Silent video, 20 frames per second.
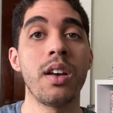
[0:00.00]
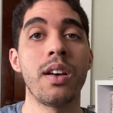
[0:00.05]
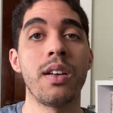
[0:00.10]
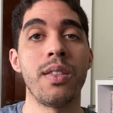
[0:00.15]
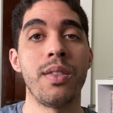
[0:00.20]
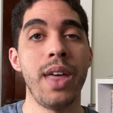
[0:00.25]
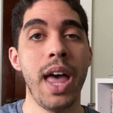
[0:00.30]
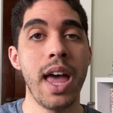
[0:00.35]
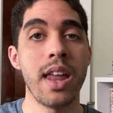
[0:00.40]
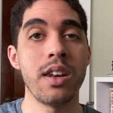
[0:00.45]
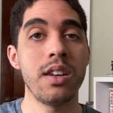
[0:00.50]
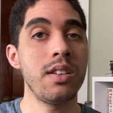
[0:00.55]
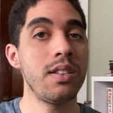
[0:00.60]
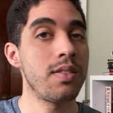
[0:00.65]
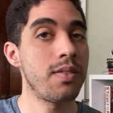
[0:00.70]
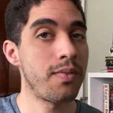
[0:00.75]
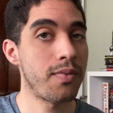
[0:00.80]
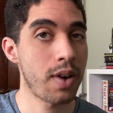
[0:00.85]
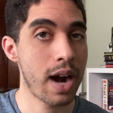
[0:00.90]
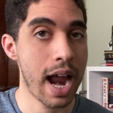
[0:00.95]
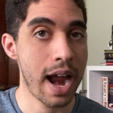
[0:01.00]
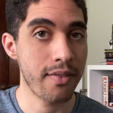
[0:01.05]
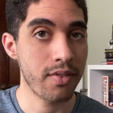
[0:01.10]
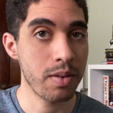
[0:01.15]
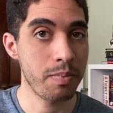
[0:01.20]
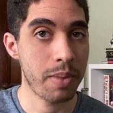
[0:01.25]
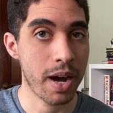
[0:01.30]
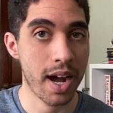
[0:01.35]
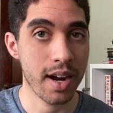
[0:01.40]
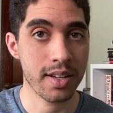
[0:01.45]
Then, for every
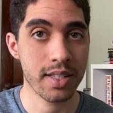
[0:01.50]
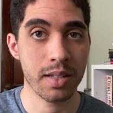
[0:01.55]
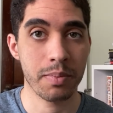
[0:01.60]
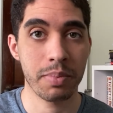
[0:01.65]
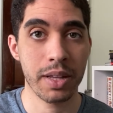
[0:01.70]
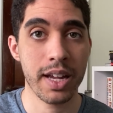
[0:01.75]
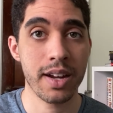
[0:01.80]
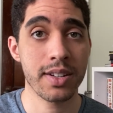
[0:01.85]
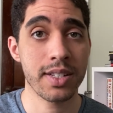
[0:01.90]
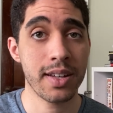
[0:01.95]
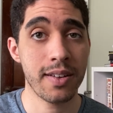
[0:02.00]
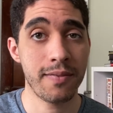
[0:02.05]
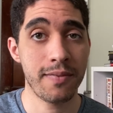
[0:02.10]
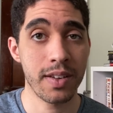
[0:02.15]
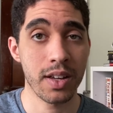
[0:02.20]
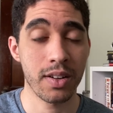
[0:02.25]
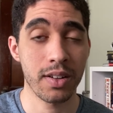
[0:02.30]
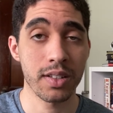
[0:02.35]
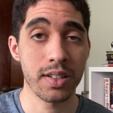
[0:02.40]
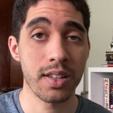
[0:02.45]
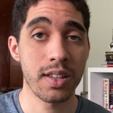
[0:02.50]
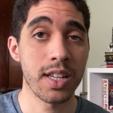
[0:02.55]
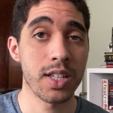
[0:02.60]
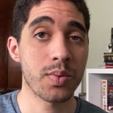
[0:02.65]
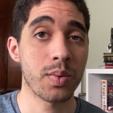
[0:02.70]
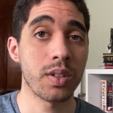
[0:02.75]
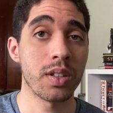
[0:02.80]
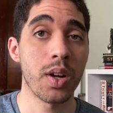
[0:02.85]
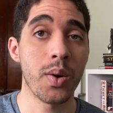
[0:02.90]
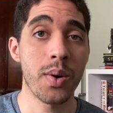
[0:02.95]
box the players have filled, this
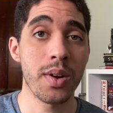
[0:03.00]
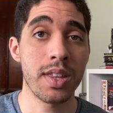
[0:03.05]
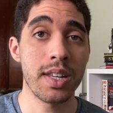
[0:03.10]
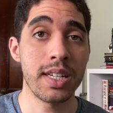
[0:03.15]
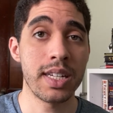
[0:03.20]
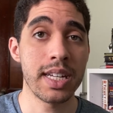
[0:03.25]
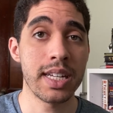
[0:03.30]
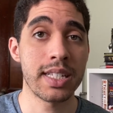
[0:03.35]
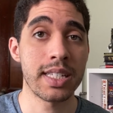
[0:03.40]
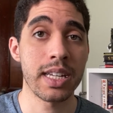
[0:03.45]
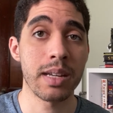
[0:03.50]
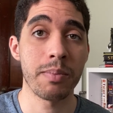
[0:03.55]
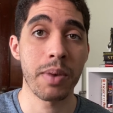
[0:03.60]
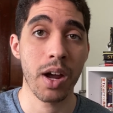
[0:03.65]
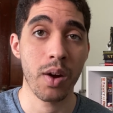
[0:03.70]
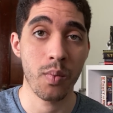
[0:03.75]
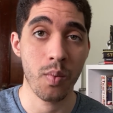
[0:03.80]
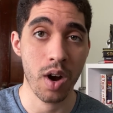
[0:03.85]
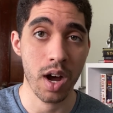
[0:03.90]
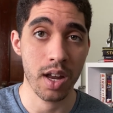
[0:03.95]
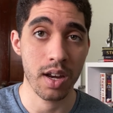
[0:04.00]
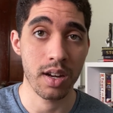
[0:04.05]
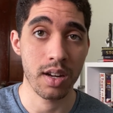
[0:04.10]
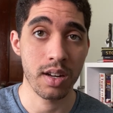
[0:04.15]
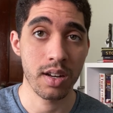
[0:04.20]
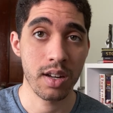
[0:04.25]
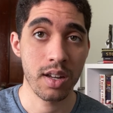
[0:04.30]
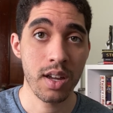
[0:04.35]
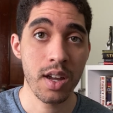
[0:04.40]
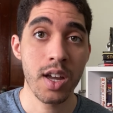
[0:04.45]
will lower the DC by 1.
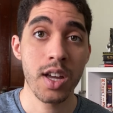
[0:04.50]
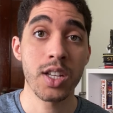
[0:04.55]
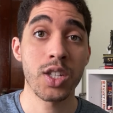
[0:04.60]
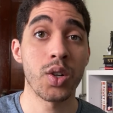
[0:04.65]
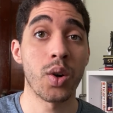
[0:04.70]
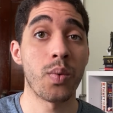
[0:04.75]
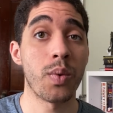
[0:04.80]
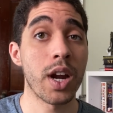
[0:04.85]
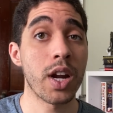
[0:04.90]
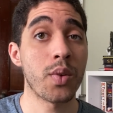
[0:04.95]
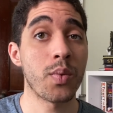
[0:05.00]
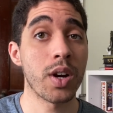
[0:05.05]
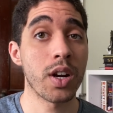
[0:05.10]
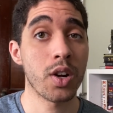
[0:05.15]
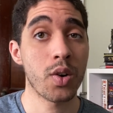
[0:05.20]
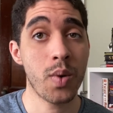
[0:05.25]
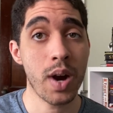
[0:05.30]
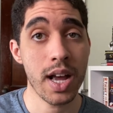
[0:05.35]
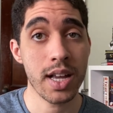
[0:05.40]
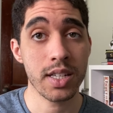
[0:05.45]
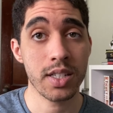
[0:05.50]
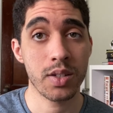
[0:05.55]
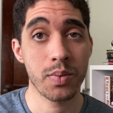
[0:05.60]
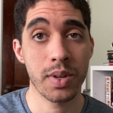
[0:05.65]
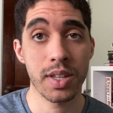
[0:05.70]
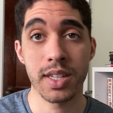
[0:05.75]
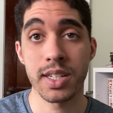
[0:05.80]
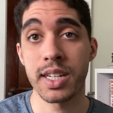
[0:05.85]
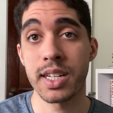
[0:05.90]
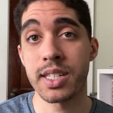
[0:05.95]
So a rank 1 quest
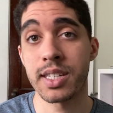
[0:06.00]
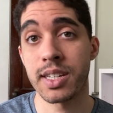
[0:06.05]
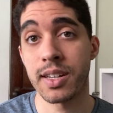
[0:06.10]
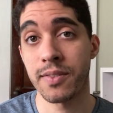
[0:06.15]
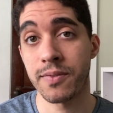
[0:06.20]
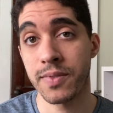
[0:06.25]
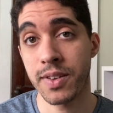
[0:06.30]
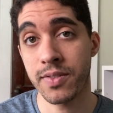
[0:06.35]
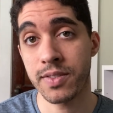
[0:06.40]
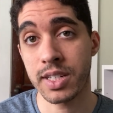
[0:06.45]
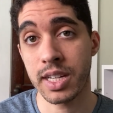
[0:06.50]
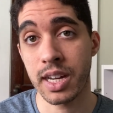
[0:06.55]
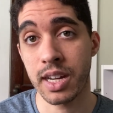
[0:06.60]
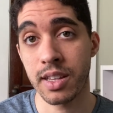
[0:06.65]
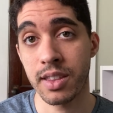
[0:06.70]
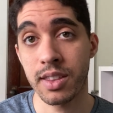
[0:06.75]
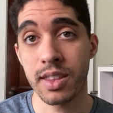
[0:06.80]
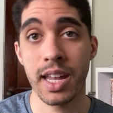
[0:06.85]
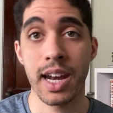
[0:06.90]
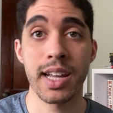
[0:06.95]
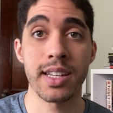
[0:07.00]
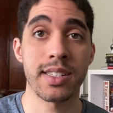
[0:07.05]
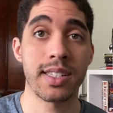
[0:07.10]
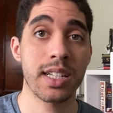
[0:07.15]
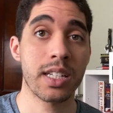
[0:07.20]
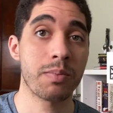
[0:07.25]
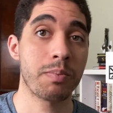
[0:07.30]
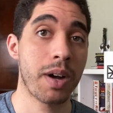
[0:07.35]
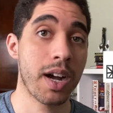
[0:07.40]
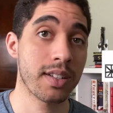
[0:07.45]
with a DC of 15 that has
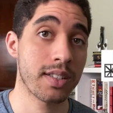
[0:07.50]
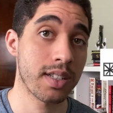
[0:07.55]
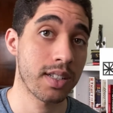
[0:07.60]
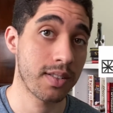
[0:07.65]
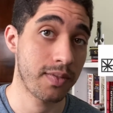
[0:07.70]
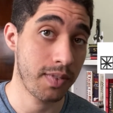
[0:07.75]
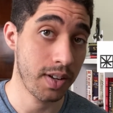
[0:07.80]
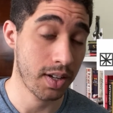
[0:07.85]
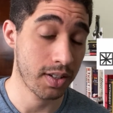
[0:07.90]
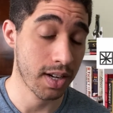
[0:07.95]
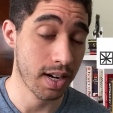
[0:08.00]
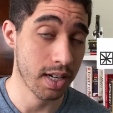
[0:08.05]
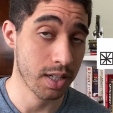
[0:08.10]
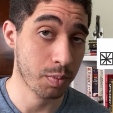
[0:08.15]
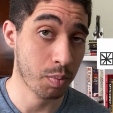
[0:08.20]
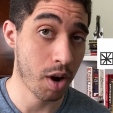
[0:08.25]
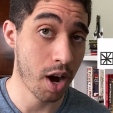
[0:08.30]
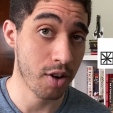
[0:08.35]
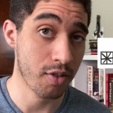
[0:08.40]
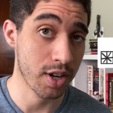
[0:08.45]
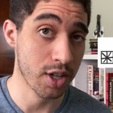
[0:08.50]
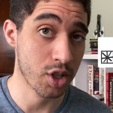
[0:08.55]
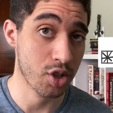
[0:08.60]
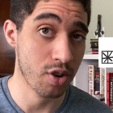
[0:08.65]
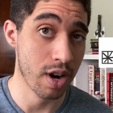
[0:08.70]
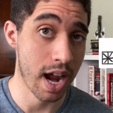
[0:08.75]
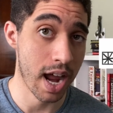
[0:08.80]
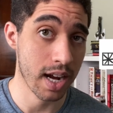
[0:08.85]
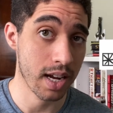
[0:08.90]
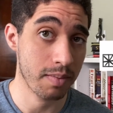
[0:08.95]
6 boxes filled on its progress
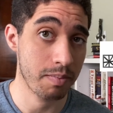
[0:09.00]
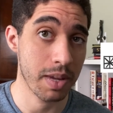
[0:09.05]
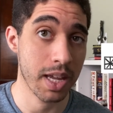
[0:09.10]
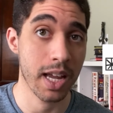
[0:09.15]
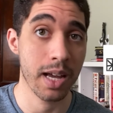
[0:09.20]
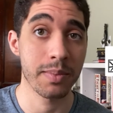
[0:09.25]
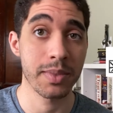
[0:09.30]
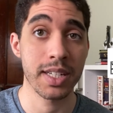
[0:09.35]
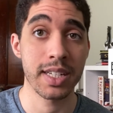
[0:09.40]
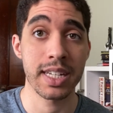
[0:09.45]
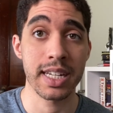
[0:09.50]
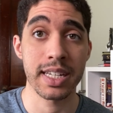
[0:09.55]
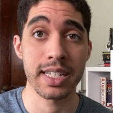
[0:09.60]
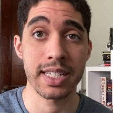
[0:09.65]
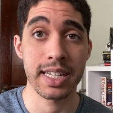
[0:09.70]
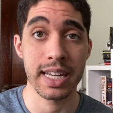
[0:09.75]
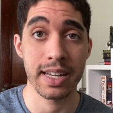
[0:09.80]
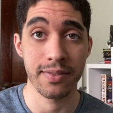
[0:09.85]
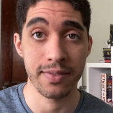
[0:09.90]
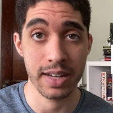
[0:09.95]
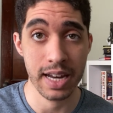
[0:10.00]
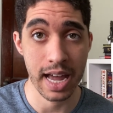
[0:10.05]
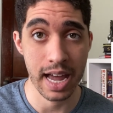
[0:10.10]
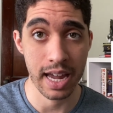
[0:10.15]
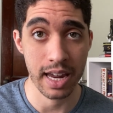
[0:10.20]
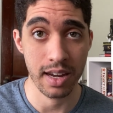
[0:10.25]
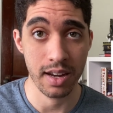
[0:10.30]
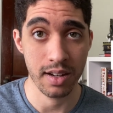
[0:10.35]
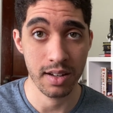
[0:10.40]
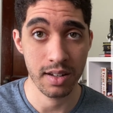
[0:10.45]
track becomes a DC of 9.